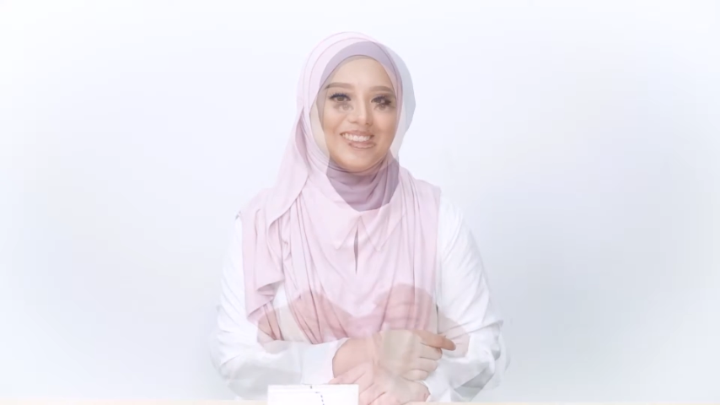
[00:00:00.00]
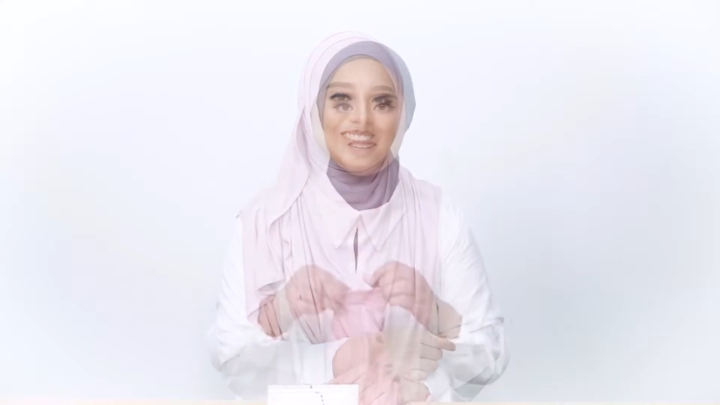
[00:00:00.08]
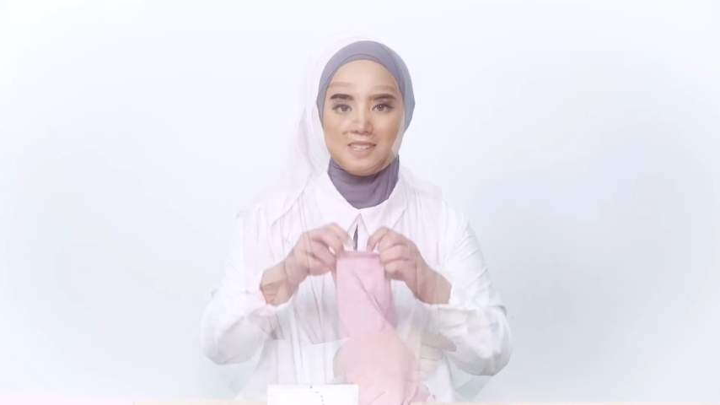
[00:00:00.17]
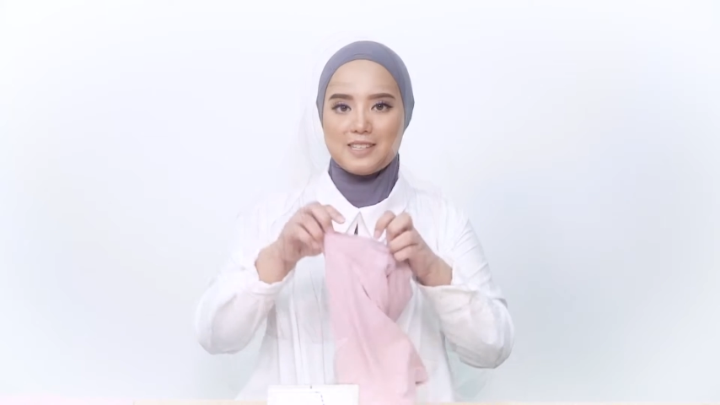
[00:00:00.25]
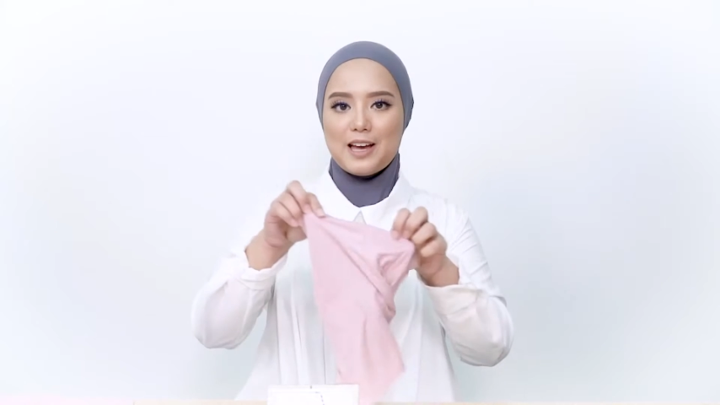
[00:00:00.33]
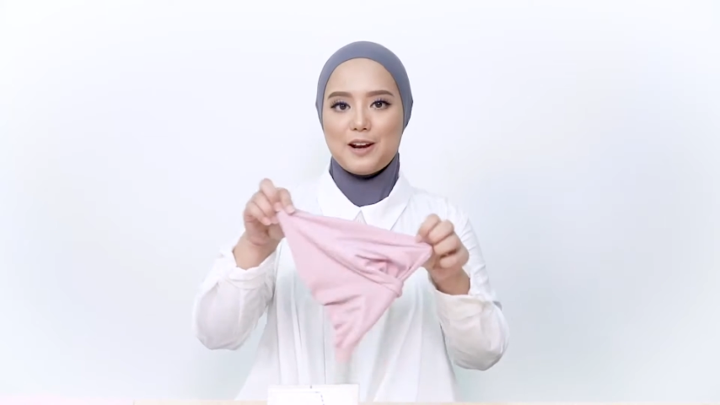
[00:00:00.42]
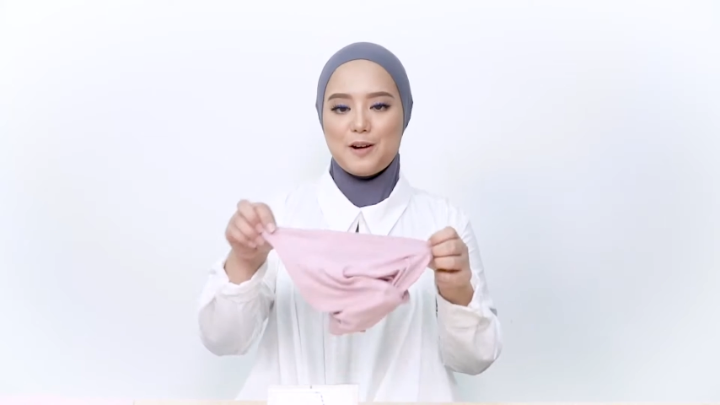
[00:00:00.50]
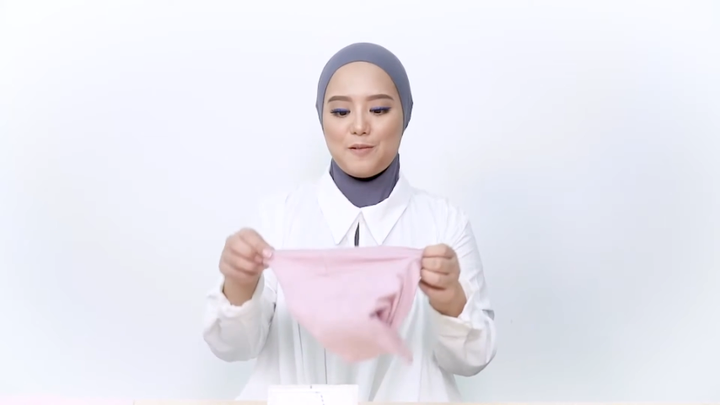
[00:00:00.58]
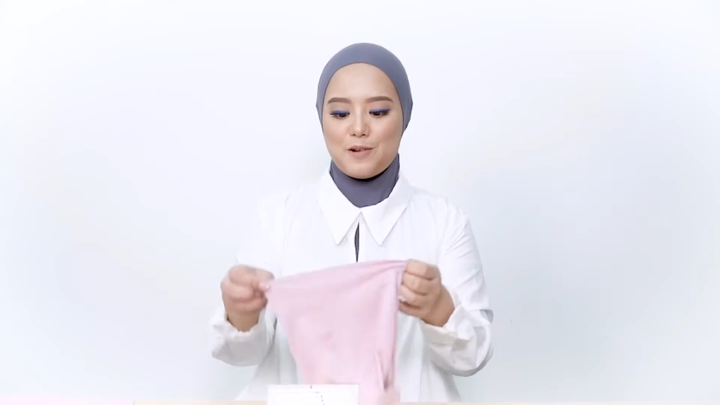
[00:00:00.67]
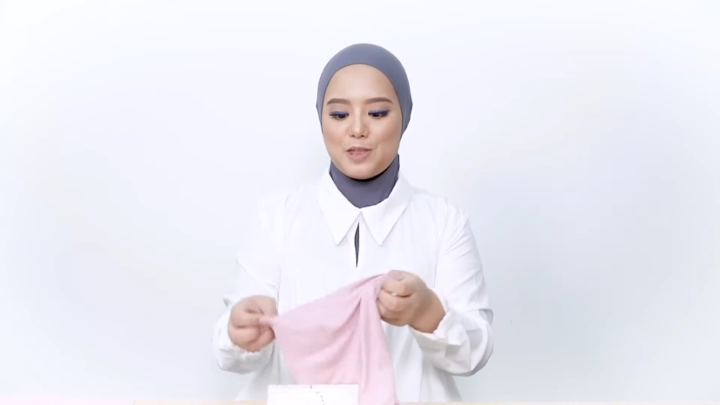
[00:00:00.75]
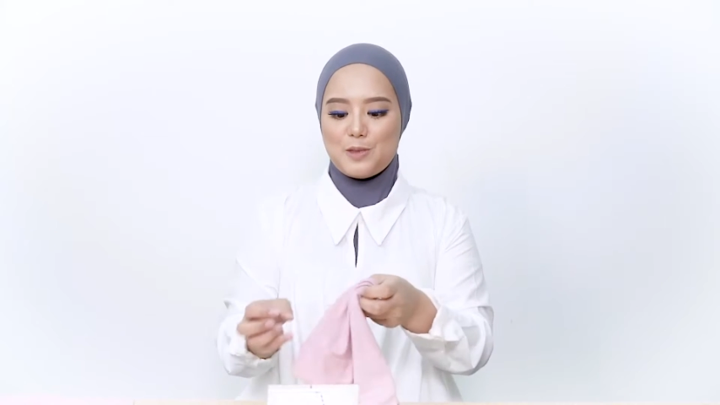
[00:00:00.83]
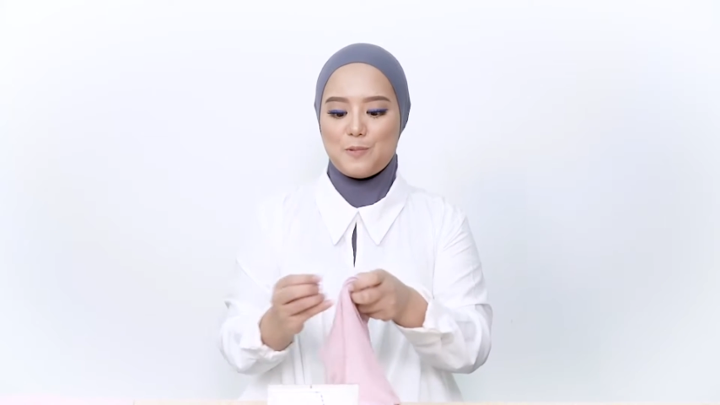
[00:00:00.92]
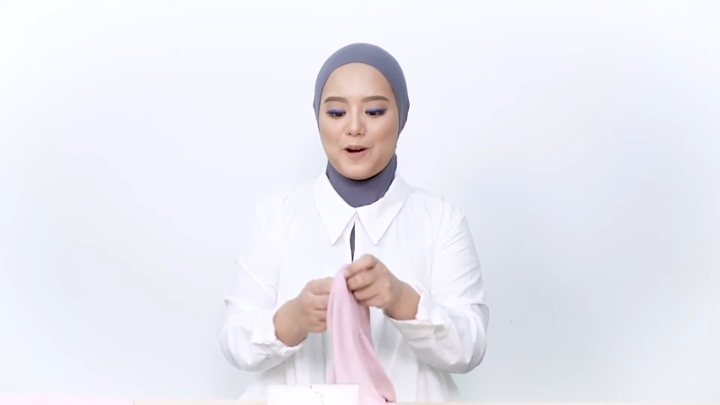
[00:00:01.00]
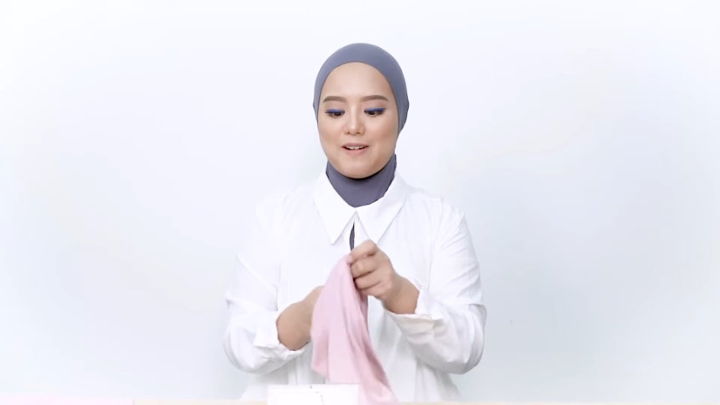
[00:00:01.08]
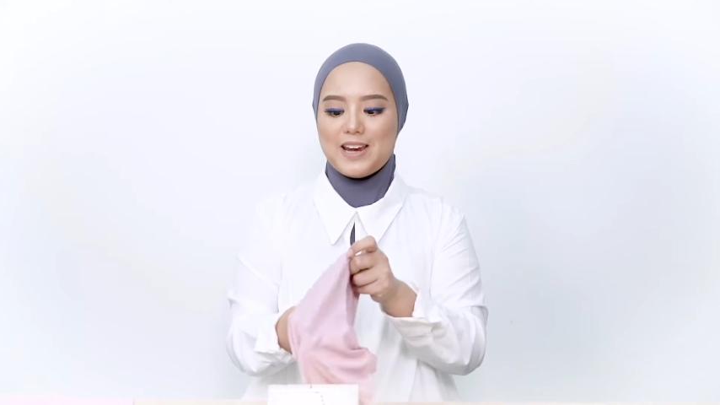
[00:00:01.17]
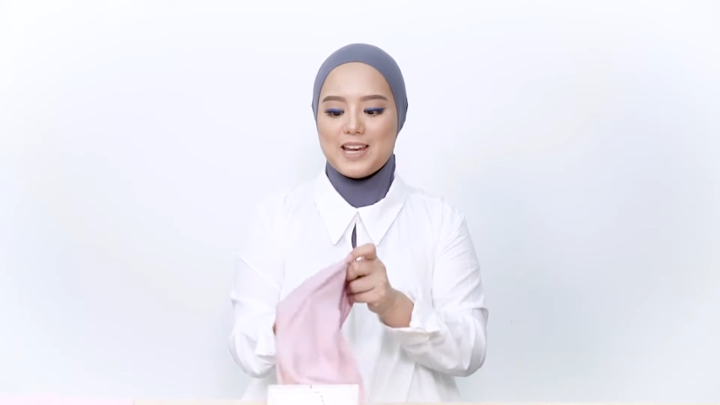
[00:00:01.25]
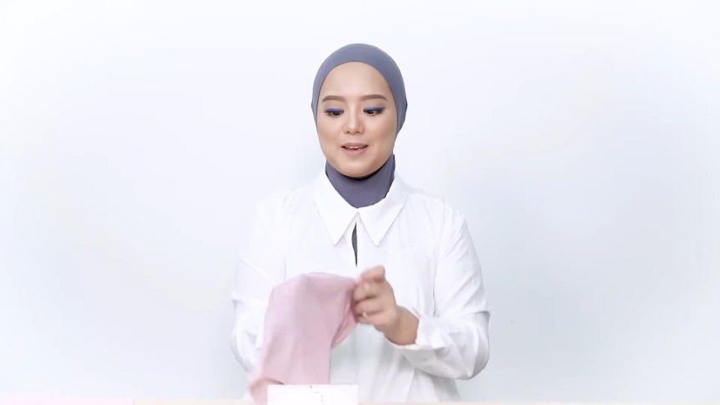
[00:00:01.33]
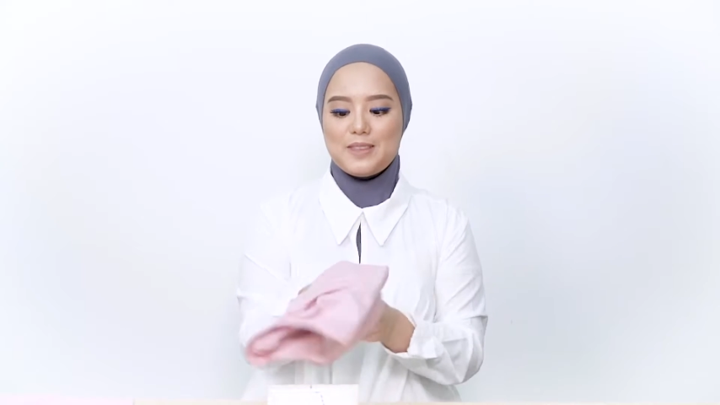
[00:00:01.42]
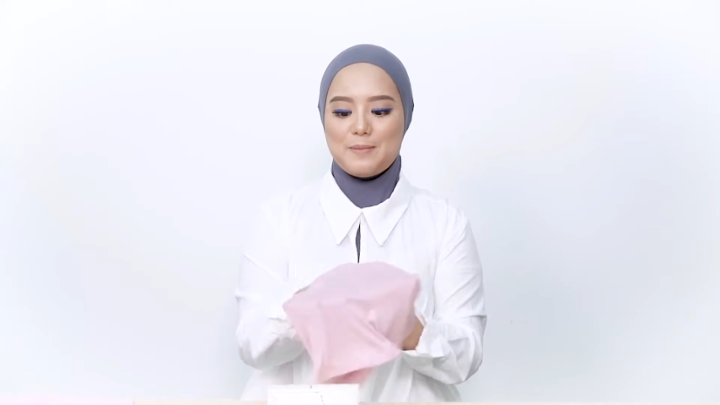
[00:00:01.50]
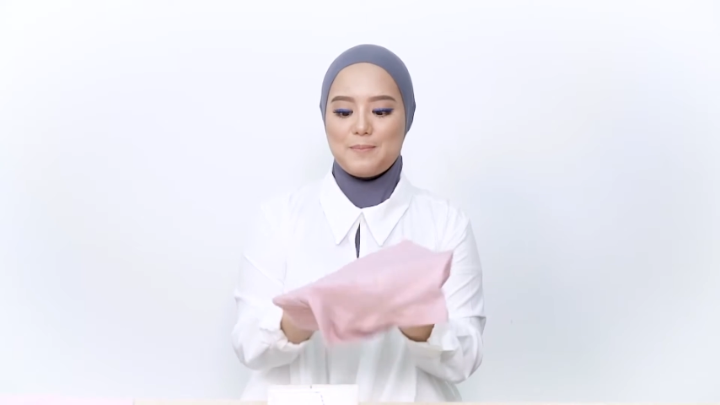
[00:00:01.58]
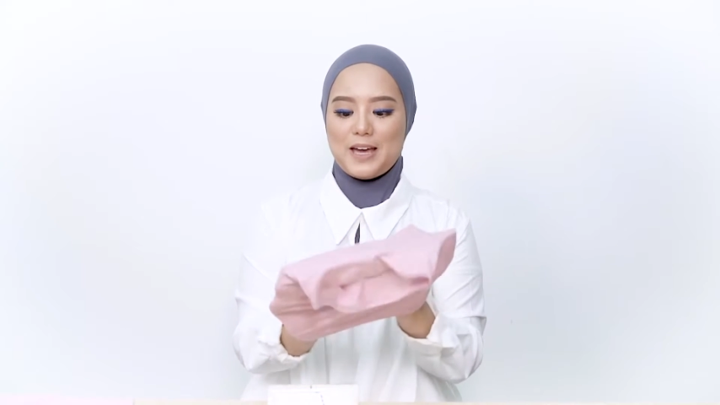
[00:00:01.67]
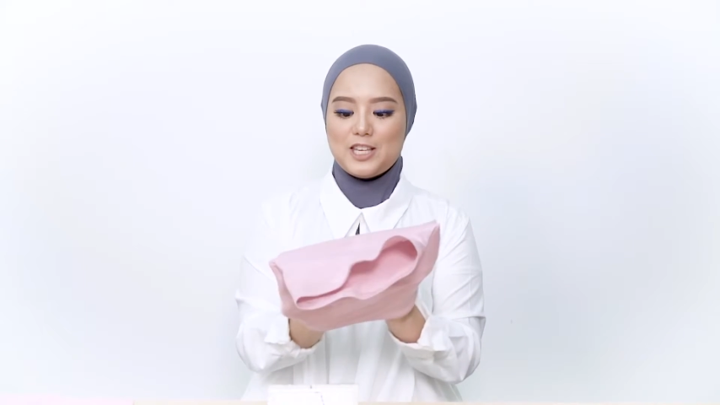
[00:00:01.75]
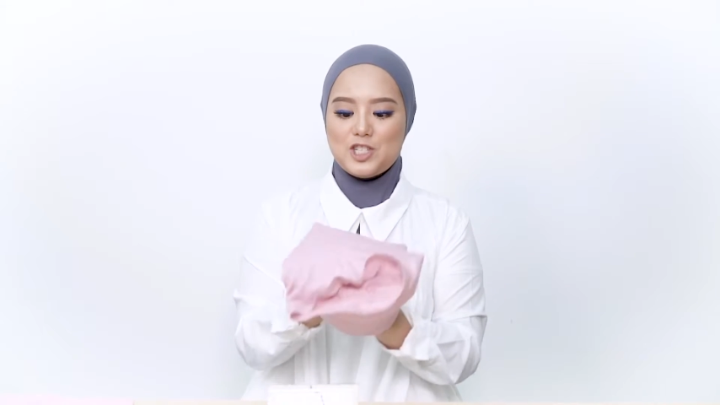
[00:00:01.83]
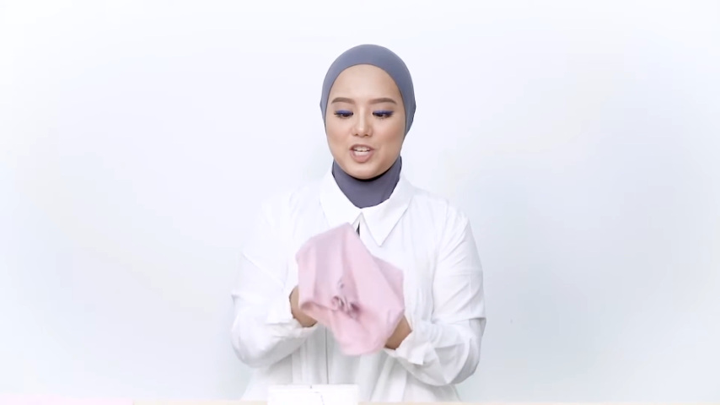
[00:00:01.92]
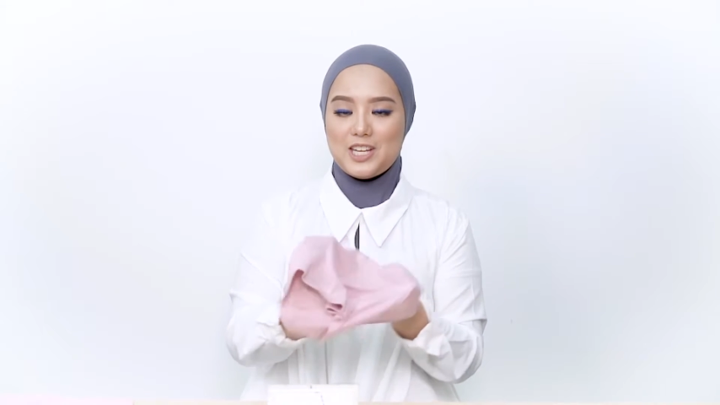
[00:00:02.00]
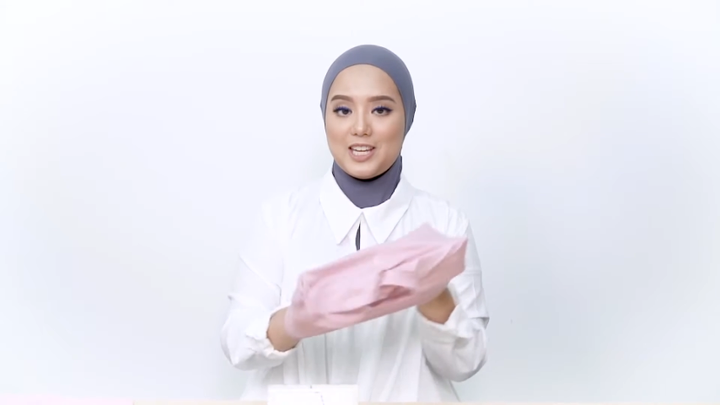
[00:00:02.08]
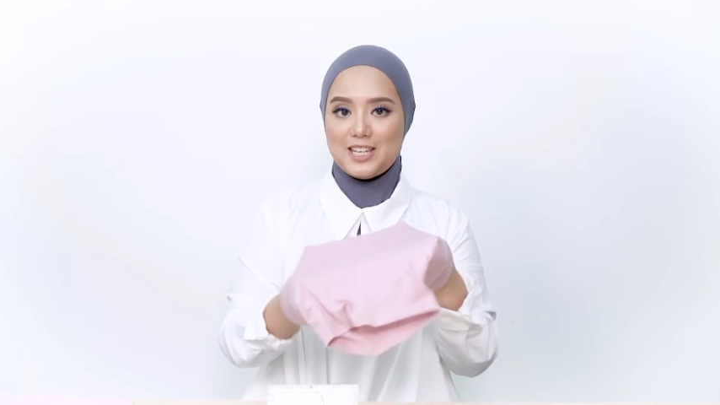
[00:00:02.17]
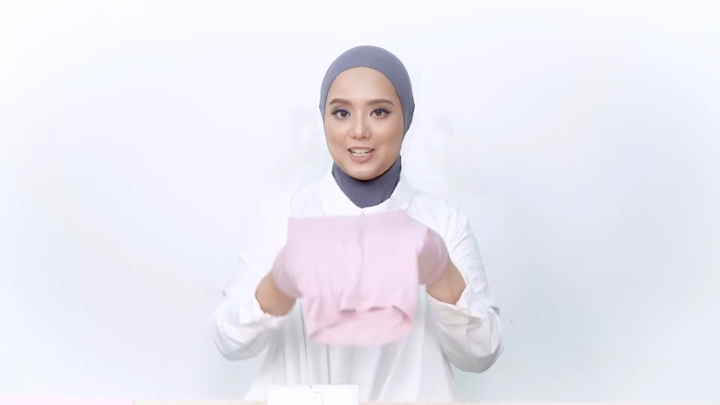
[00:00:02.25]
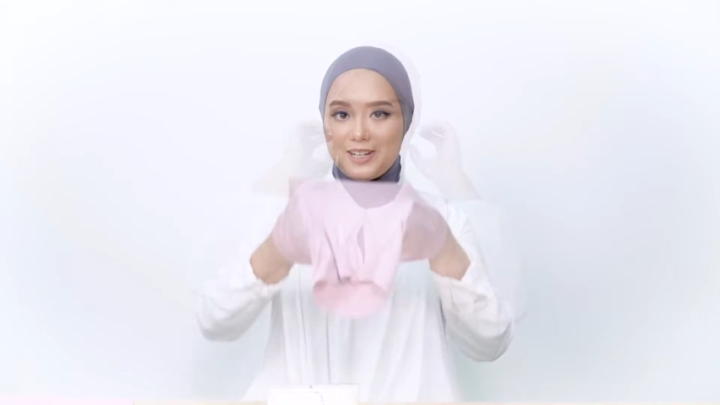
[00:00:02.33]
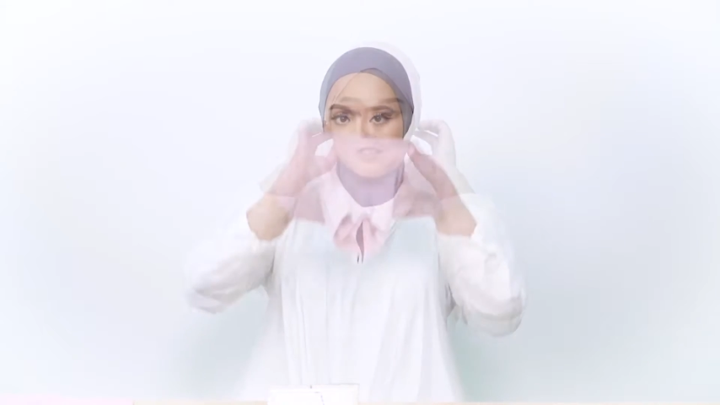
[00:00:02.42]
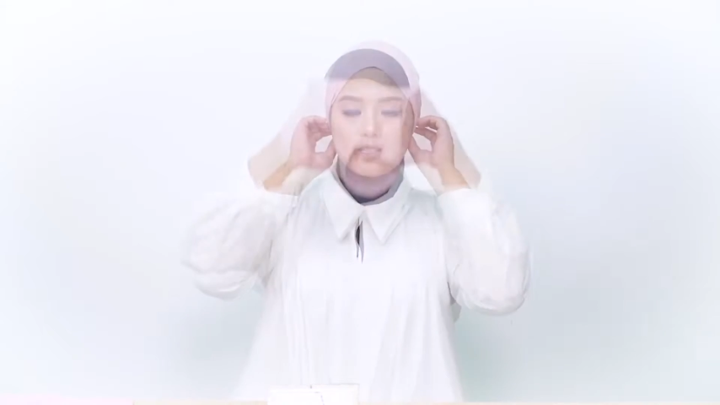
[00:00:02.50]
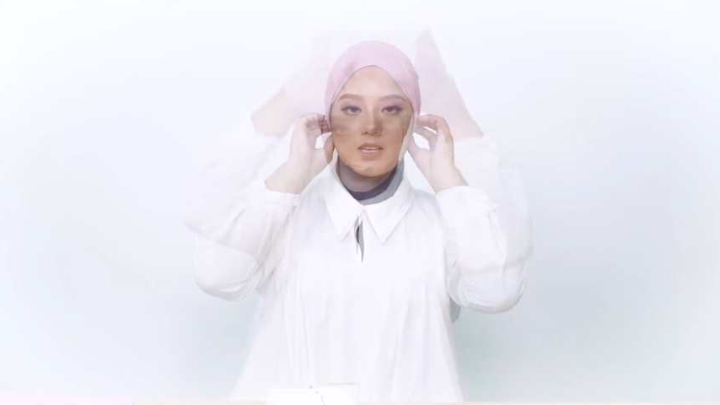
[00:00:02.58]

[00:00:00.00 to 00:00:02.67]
Start off with wearing the matching inner.